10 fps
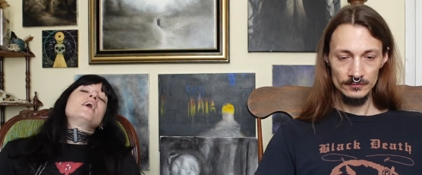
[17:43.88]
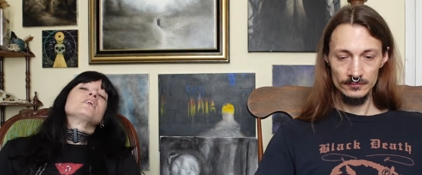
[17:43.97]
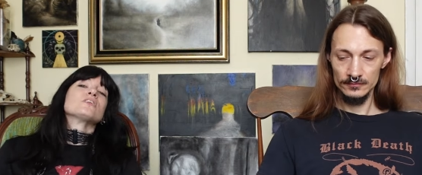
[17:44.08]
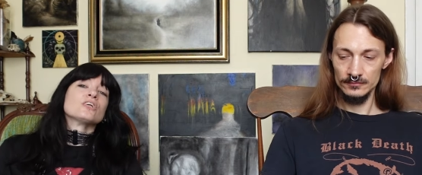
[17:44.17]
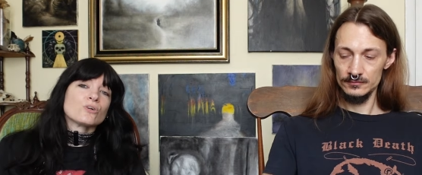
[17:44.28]
Speaker 1: I
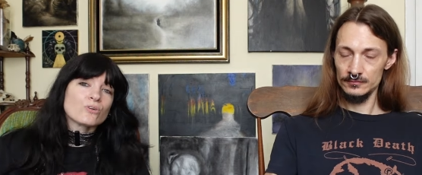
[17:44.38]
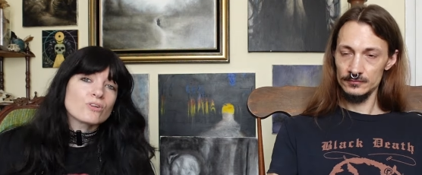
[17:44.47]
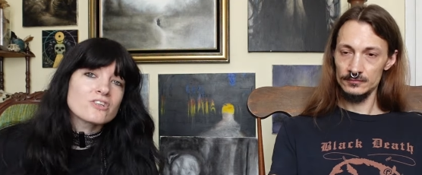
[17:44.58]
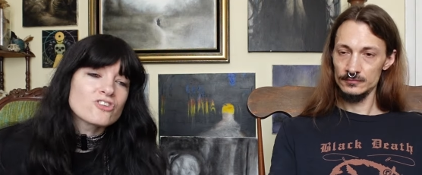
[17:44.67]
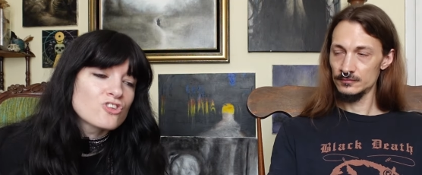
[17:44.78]
literally
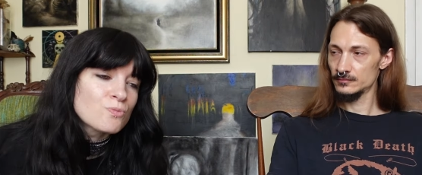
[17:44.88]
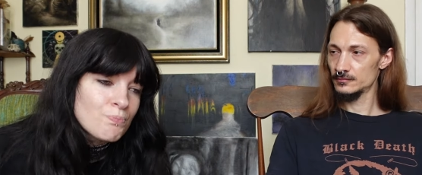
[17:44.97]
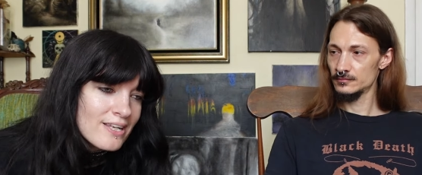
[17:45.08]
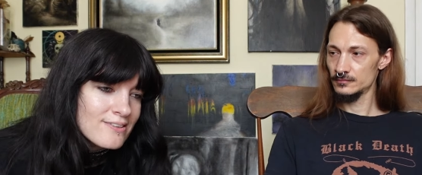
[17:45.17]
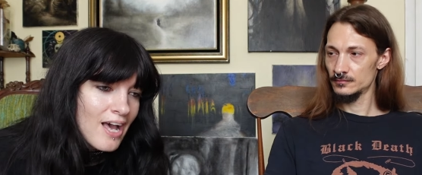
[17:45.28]

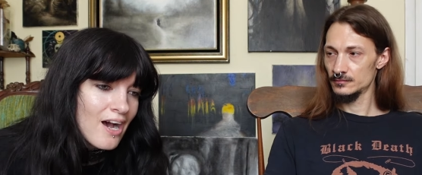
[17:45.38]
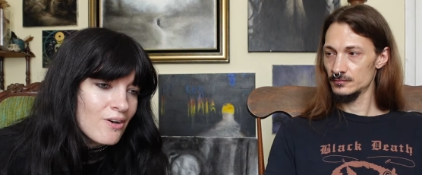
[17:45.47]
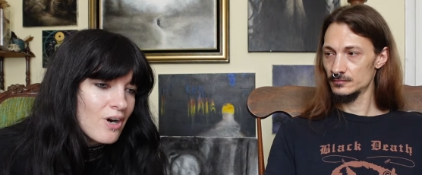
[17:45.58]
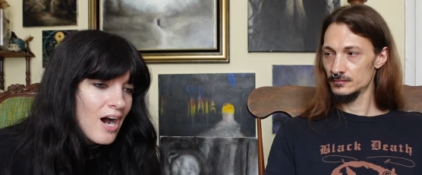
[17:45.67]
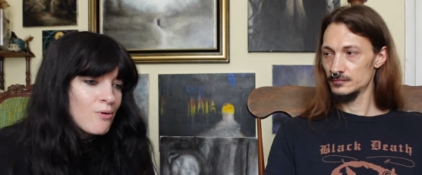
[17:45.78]
space out.
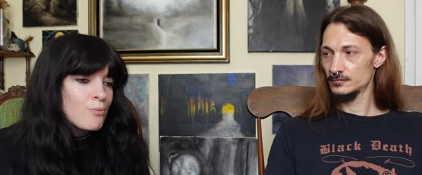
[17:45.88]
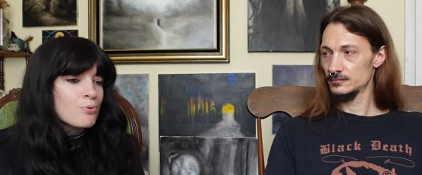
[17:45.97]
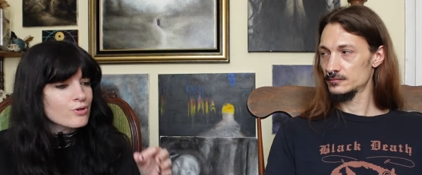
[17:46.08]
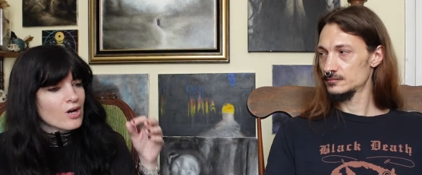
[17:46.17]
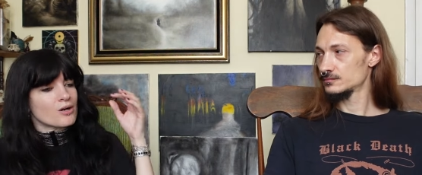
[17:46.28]
I will put
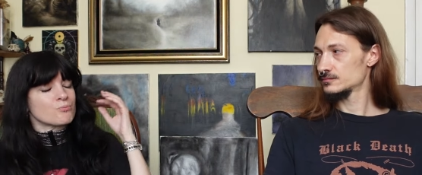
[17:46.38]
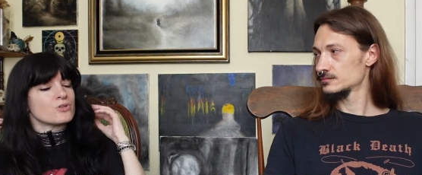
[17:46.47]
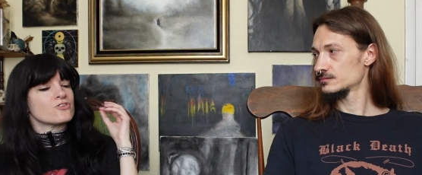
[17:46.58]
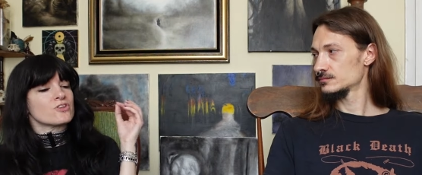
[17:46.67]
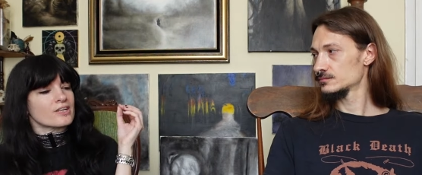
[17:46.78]
on
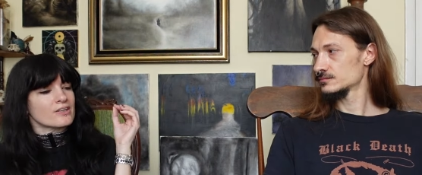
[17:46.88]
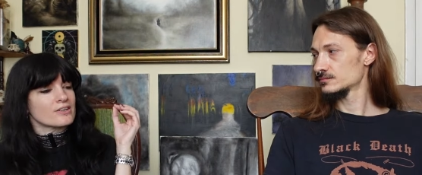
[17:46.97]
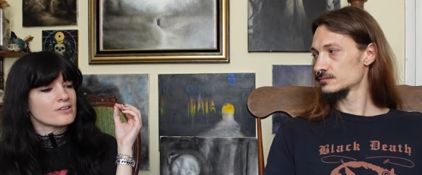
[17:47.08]
music.